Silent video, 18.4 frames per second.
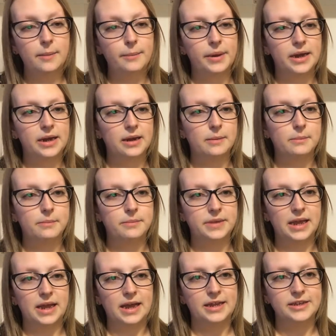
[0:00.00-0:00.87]
But um,
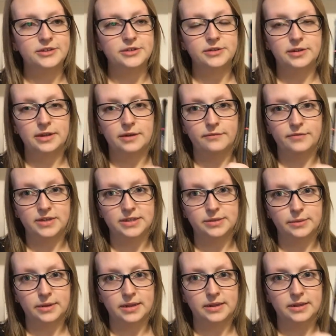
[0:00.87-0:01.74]
yeah, I do love
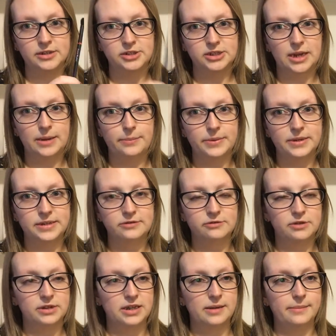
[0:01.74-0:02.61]
this one. The shape
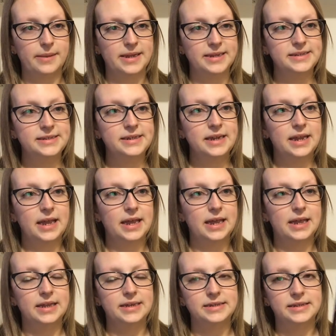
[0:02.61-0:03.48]
is really amazing
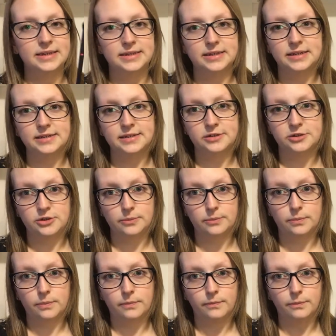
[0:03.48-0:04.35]
and it does the
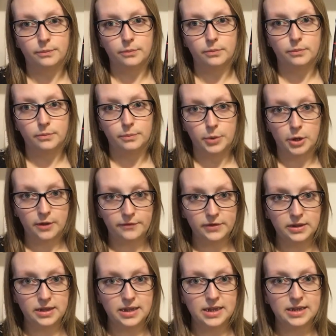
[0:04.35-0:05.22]
job
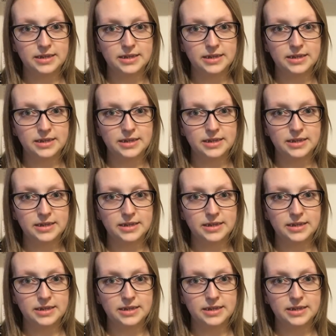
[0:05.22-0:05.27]
perfectly.